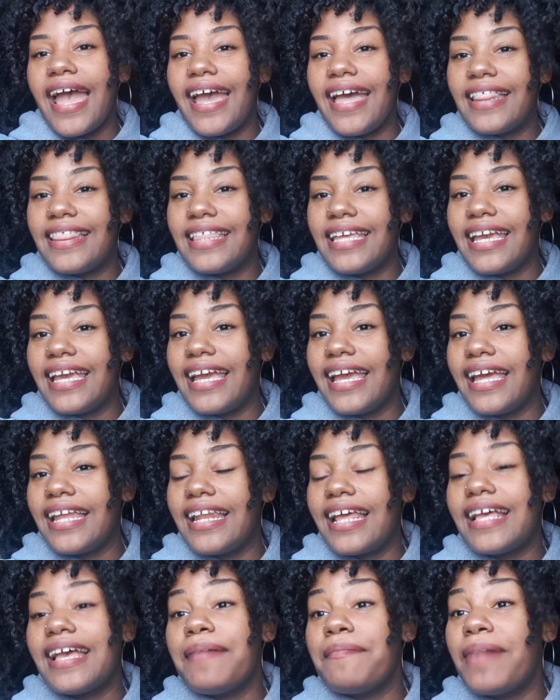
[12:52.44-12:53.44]
And
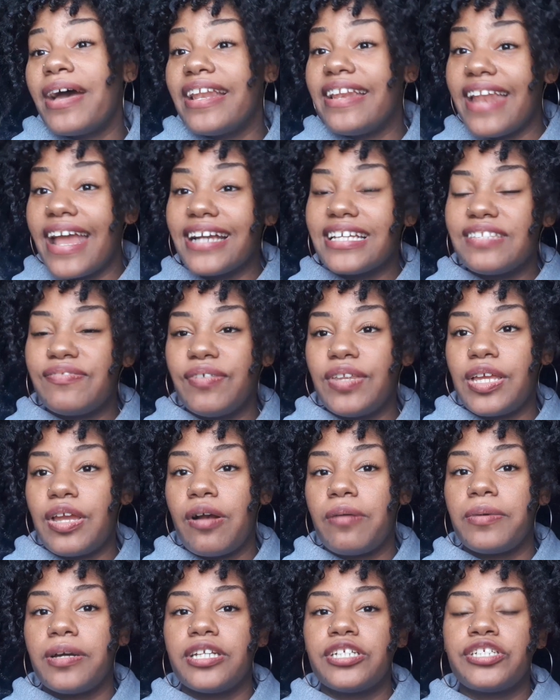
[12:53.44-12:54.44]
then in my next
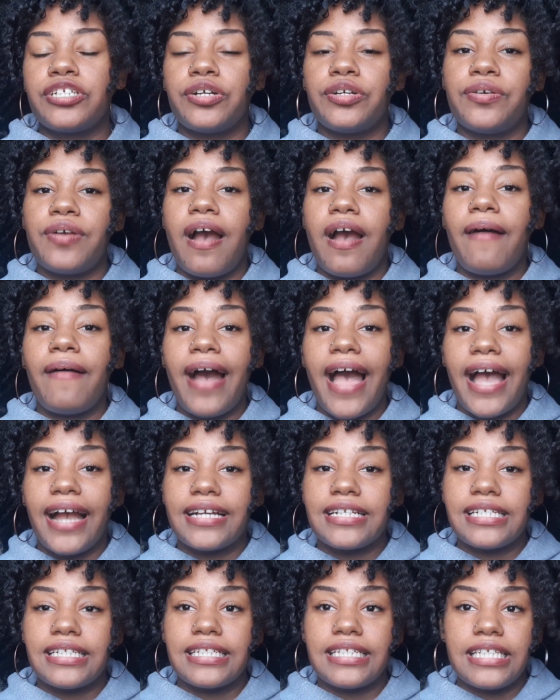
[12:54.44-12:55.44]
video, I'm going to show you how I
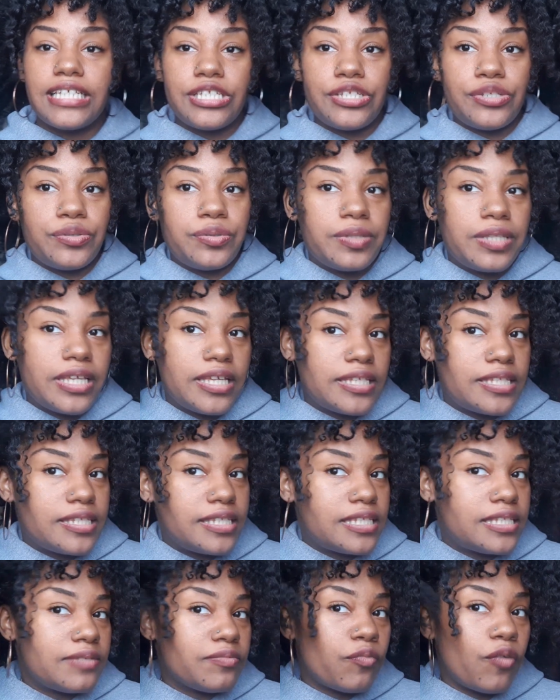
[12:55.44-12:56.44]
actually do
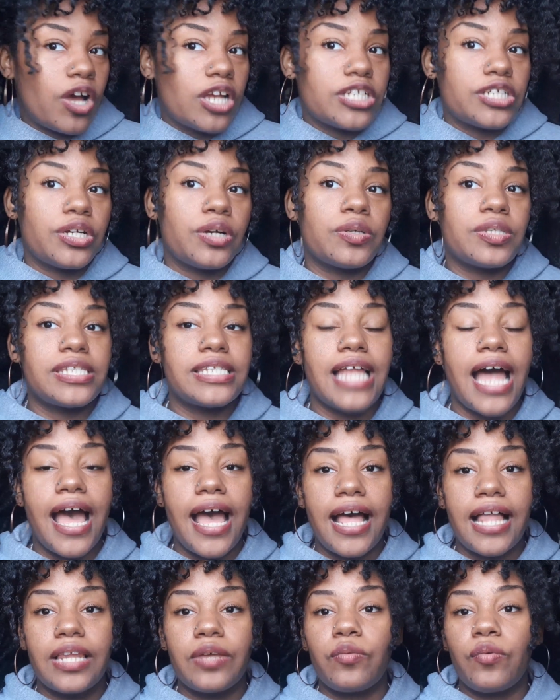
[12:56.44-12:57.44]
this wash and go
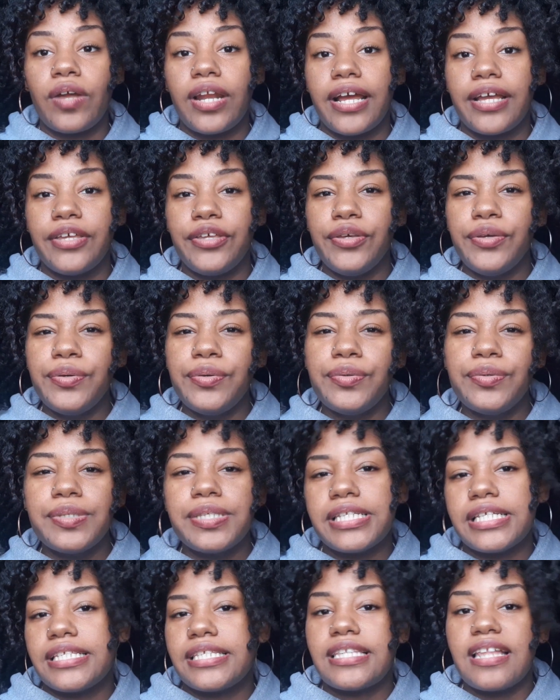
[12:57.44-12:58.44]
style and what I
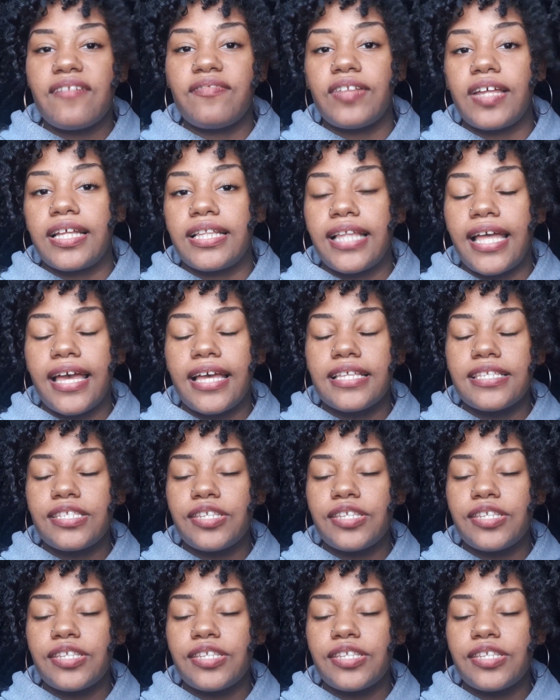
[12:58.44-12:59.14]
used and stuff like that.